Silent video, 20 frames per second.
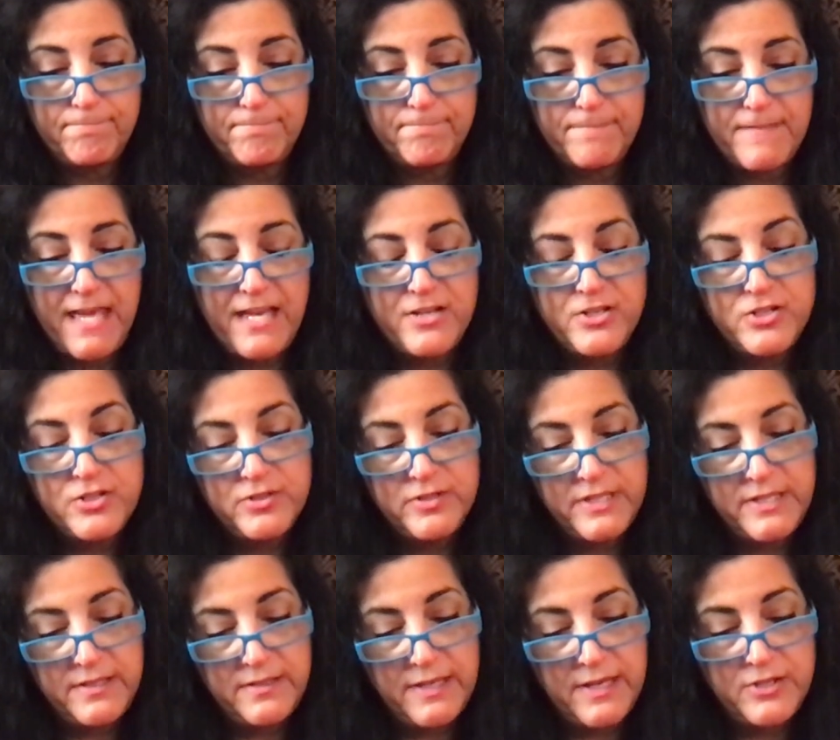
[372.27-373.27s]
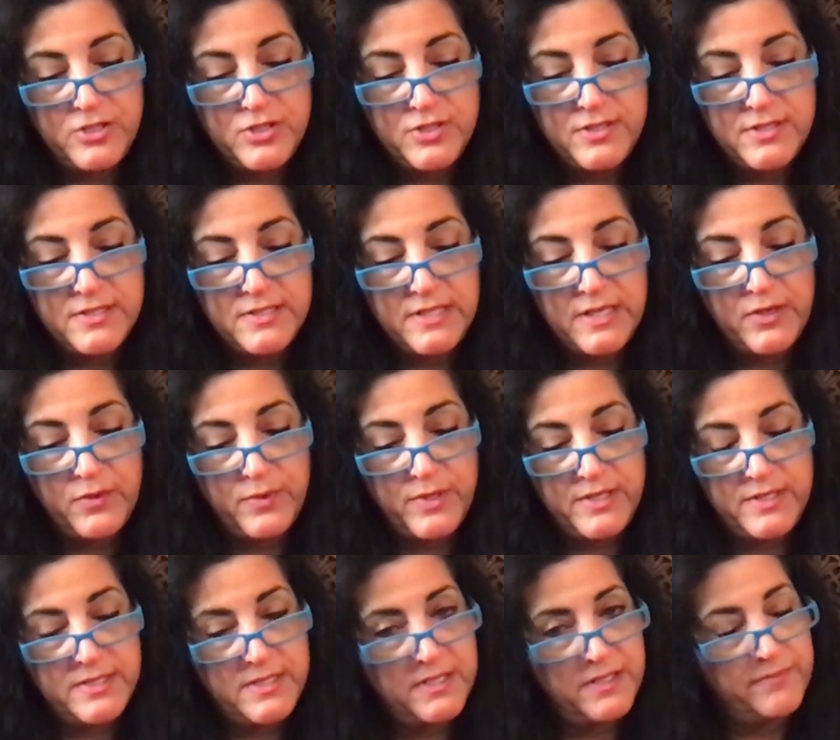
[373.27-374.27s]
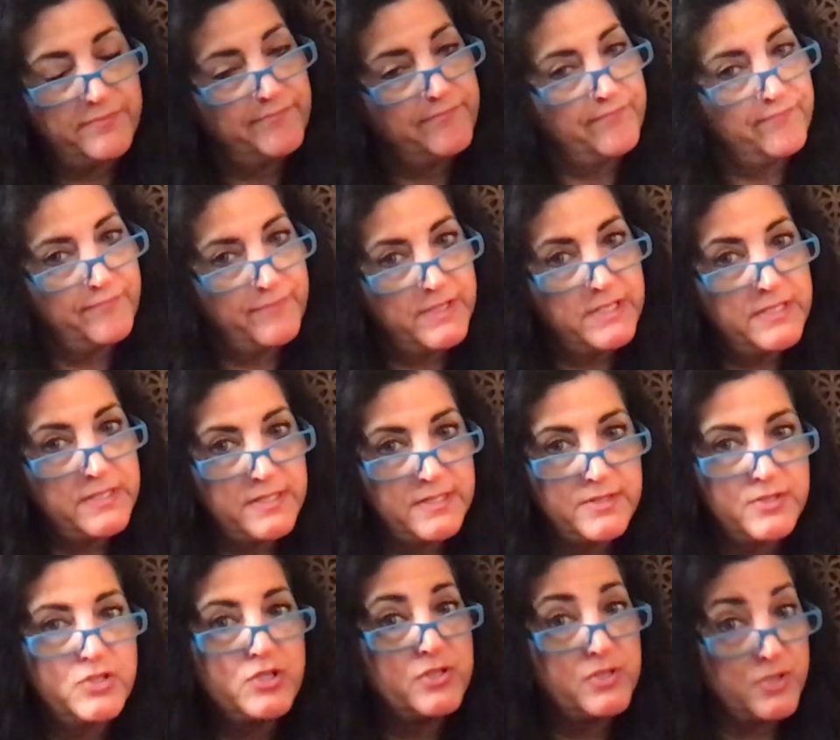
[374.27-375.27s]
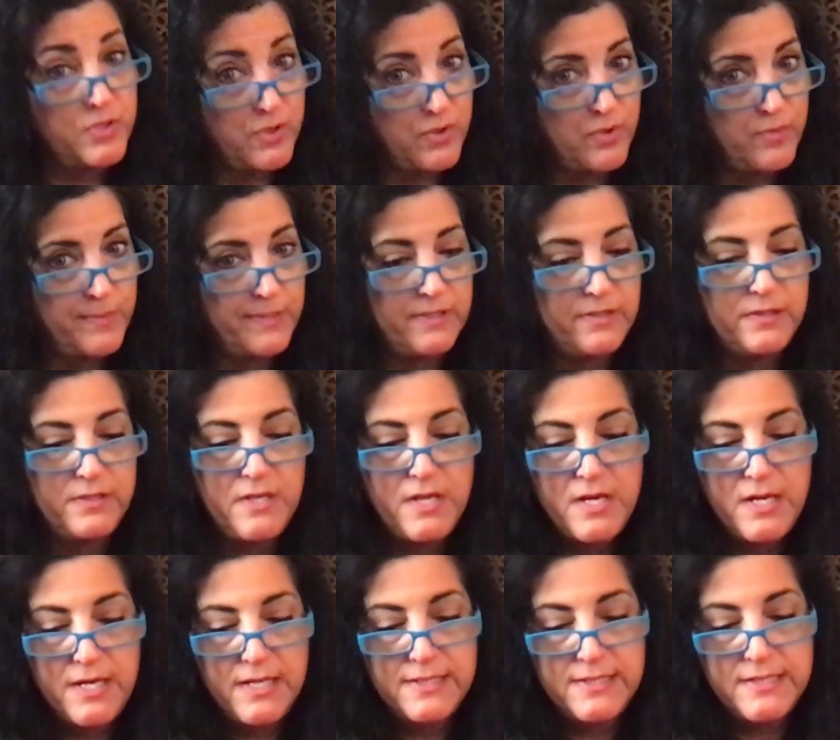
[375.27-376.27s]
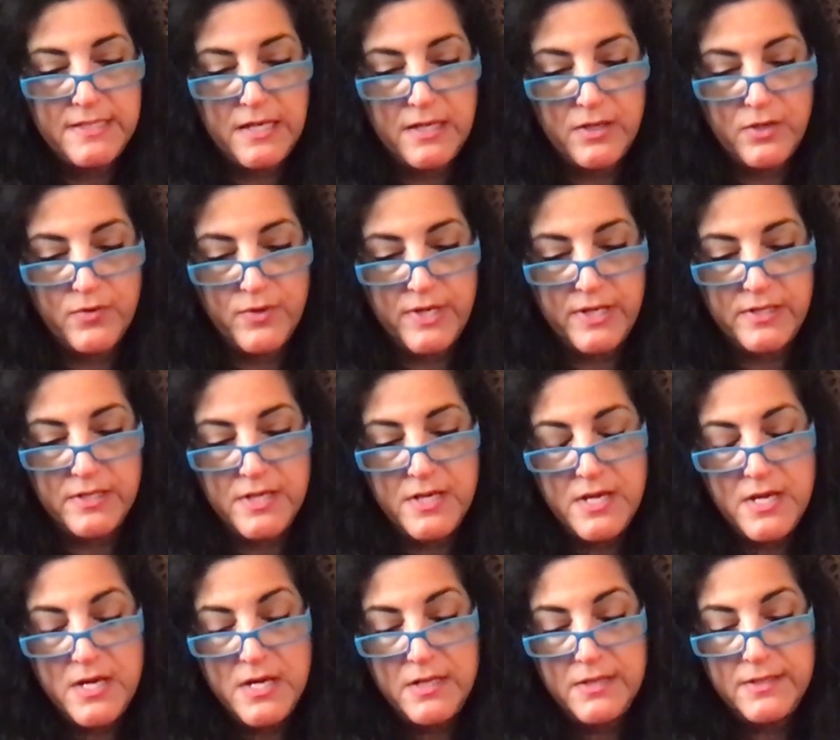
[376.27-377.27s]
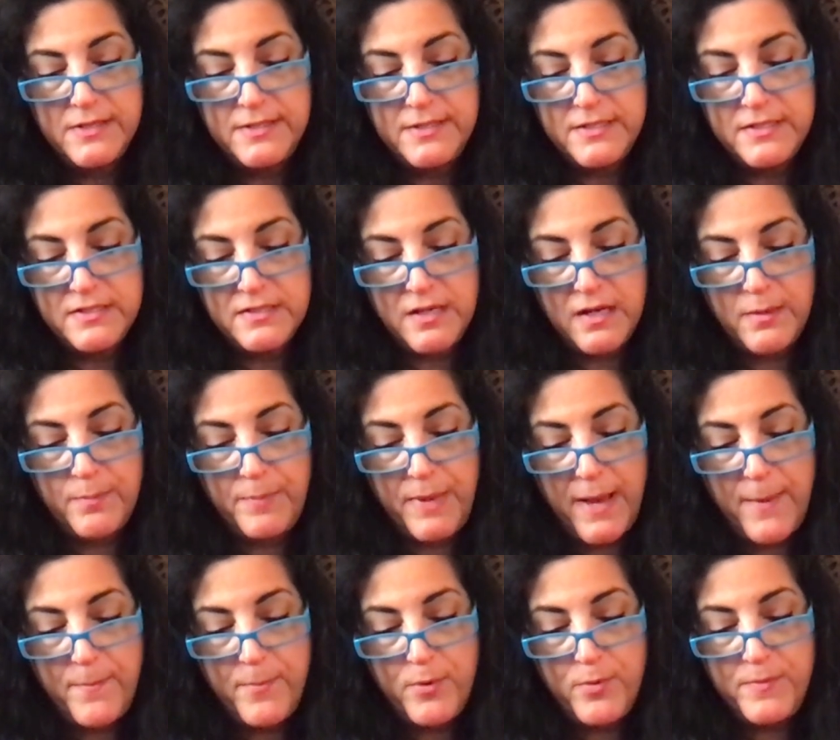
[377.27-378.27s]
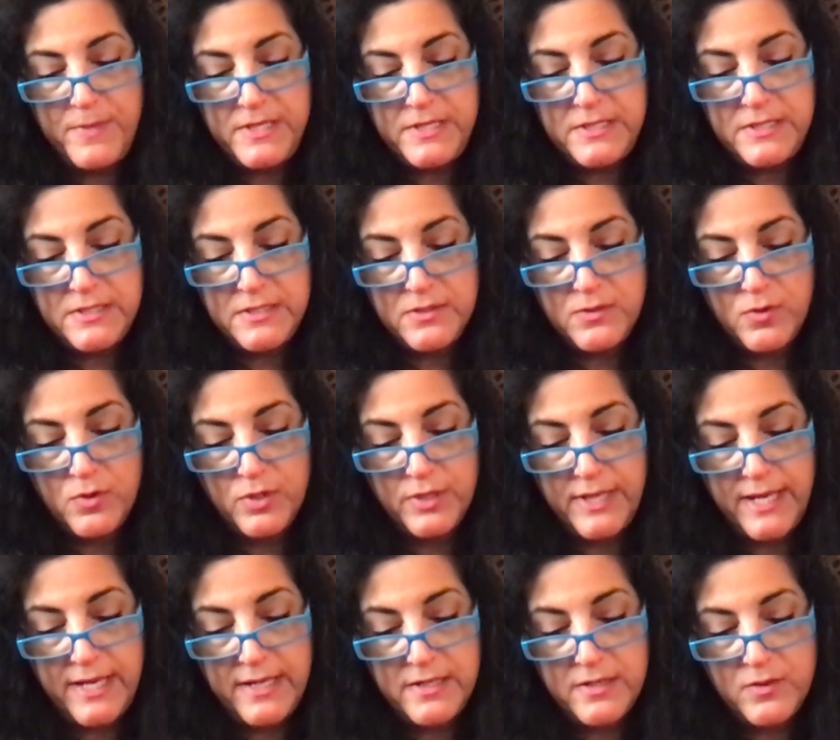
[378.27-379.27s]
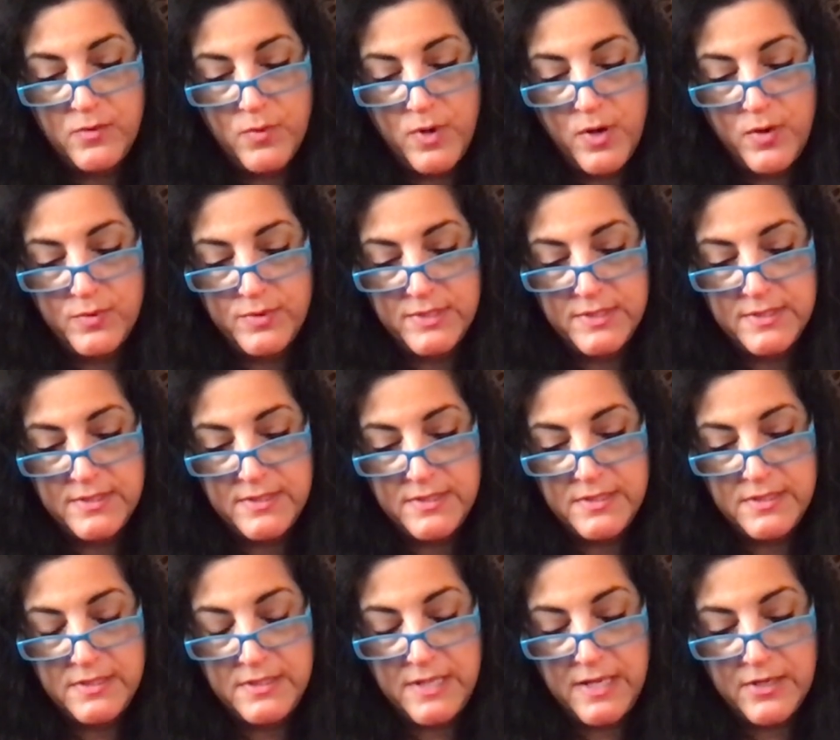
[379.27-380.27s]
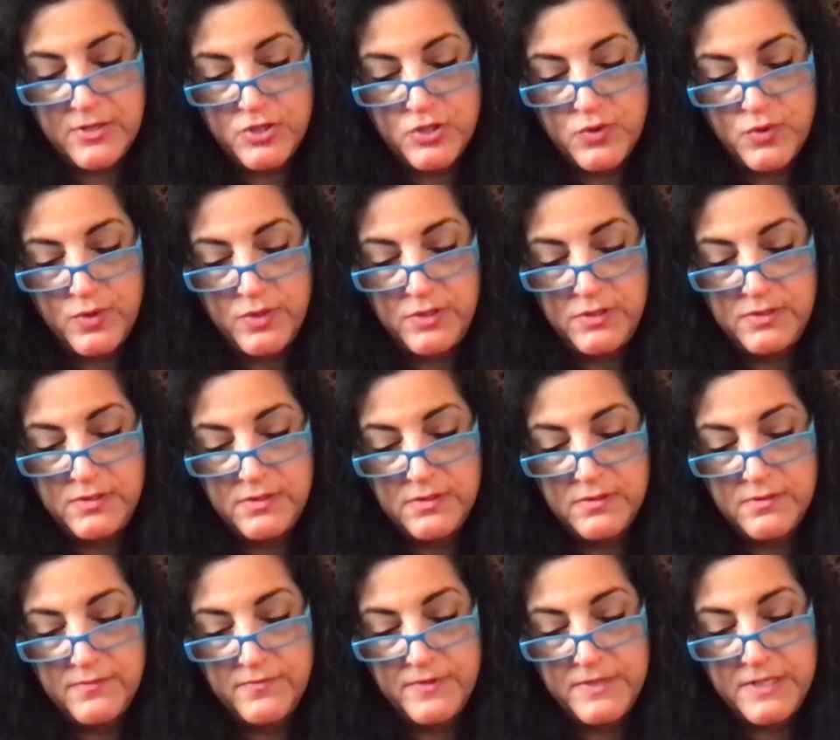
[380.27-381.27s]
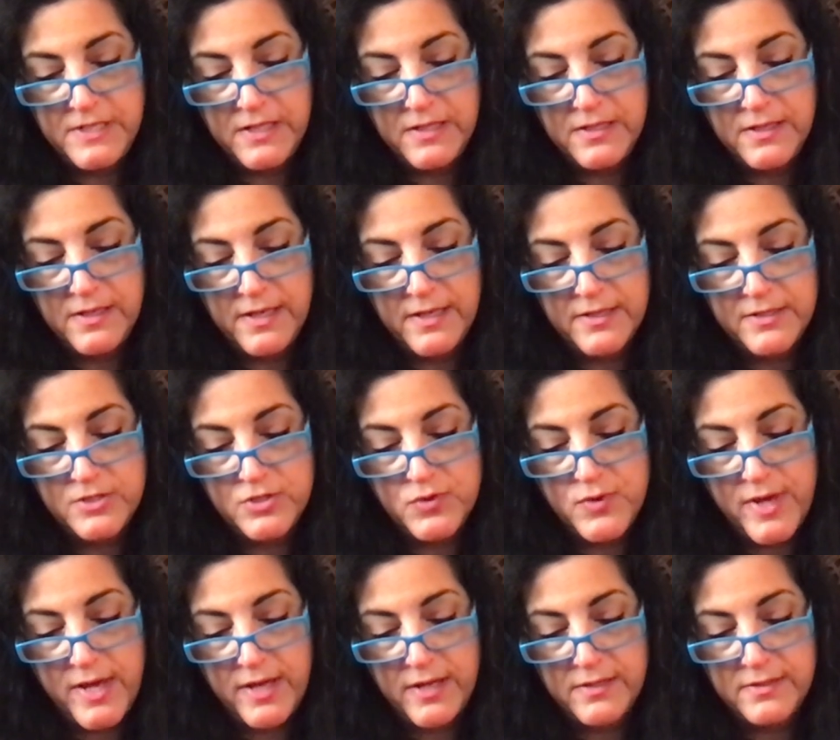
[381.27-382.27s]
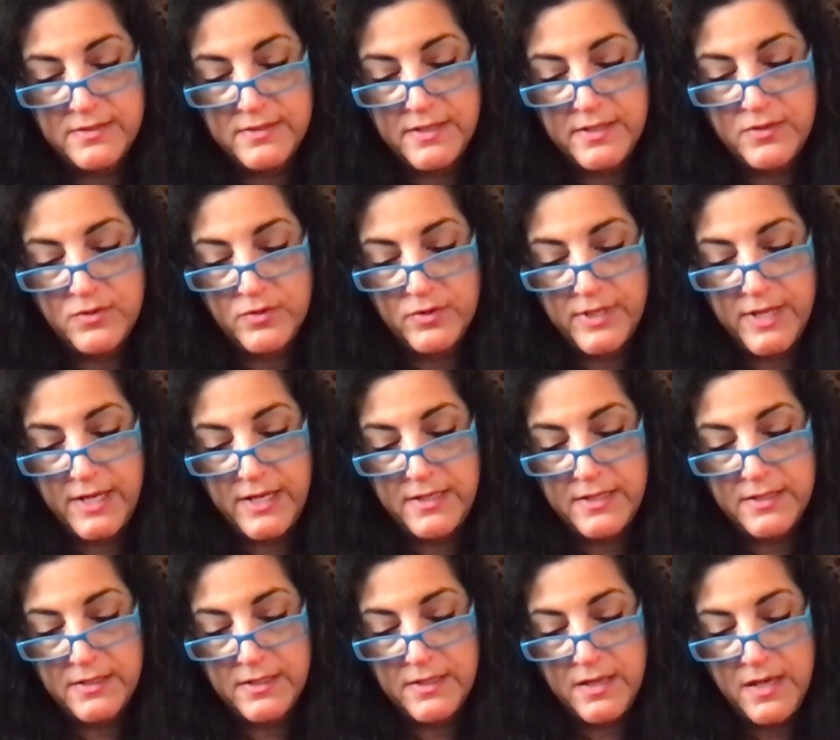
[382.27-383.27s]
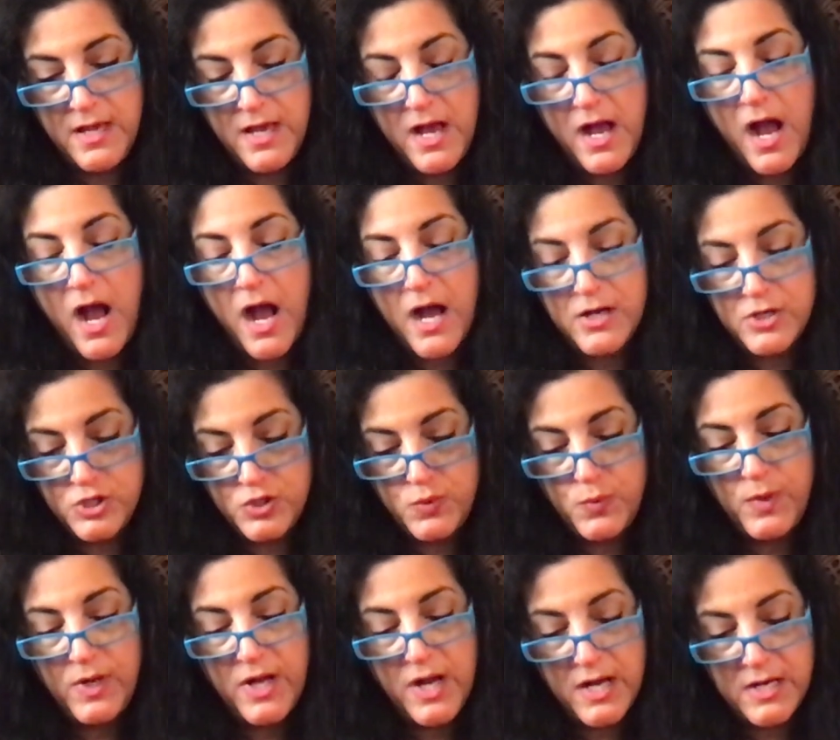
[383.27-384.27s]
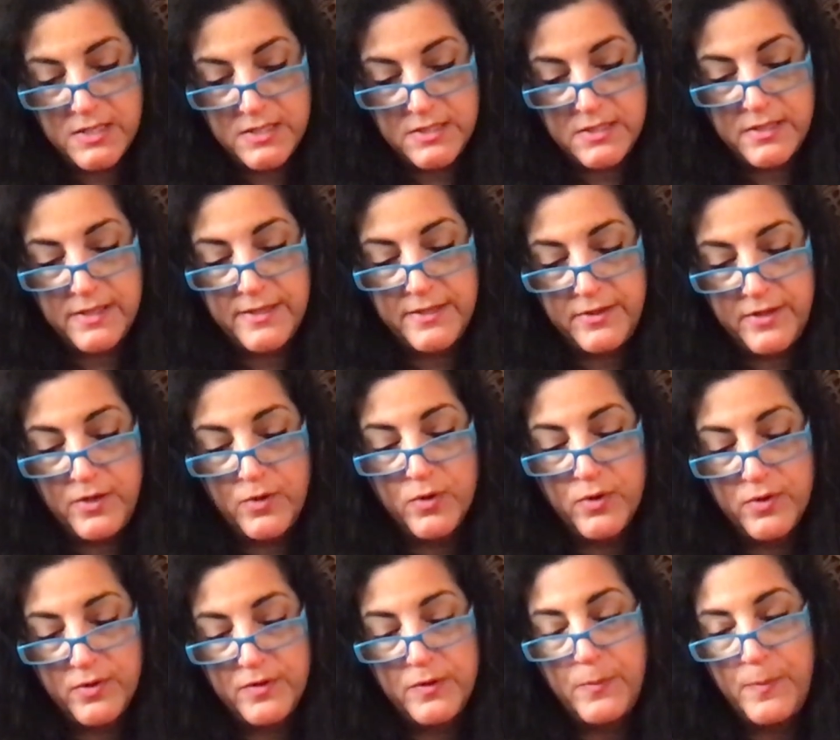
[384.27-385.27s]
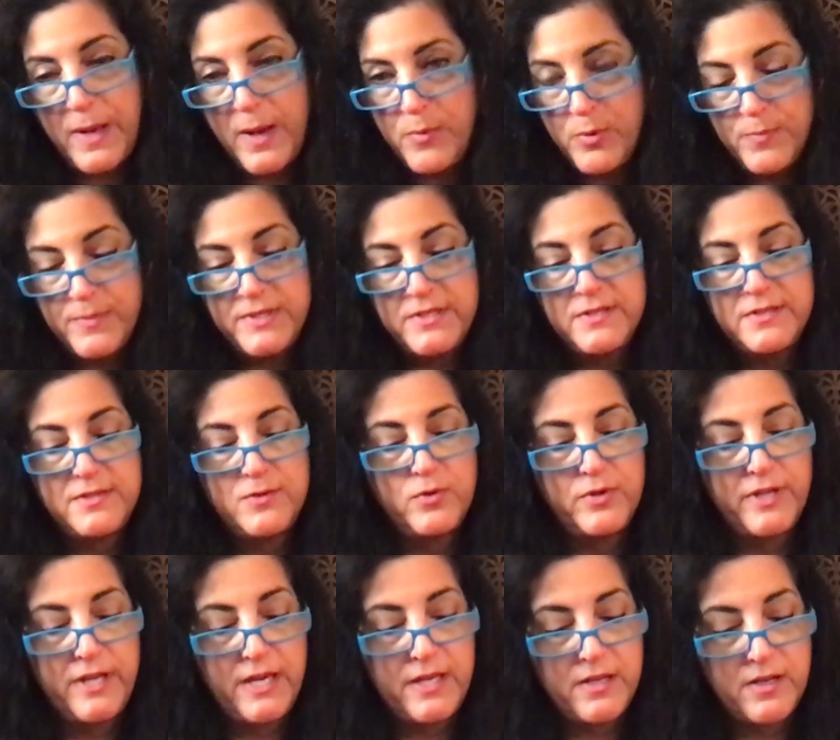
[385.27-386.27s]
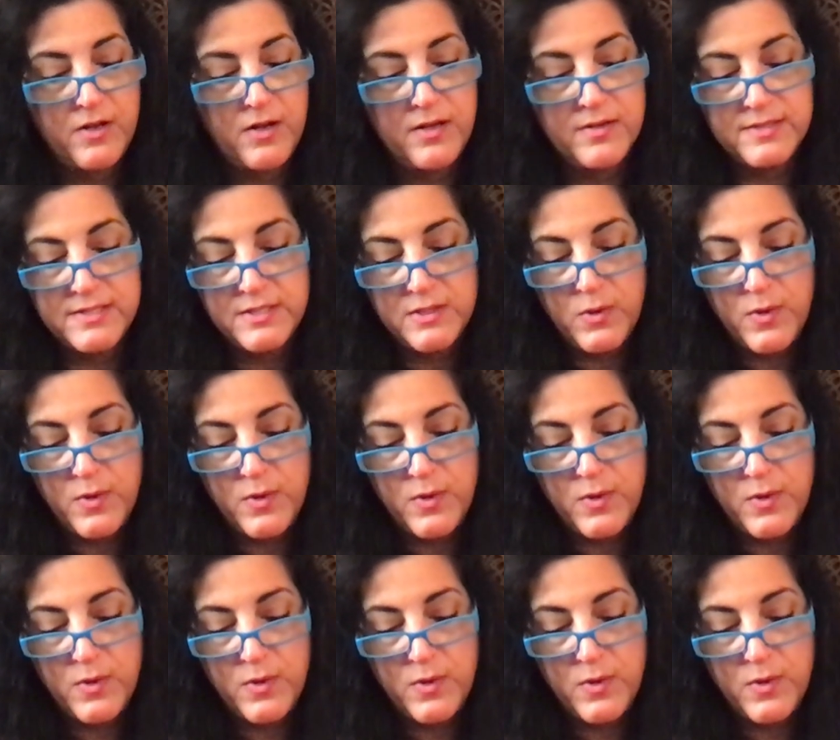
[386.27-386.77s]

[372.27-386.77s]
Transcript: Actually, I shouldn't say green tea. This is just herbal. It's not green. This is peppermint, organic roses, natural vanilla extract, and organic ashwagandha. And the peppermint is organic also.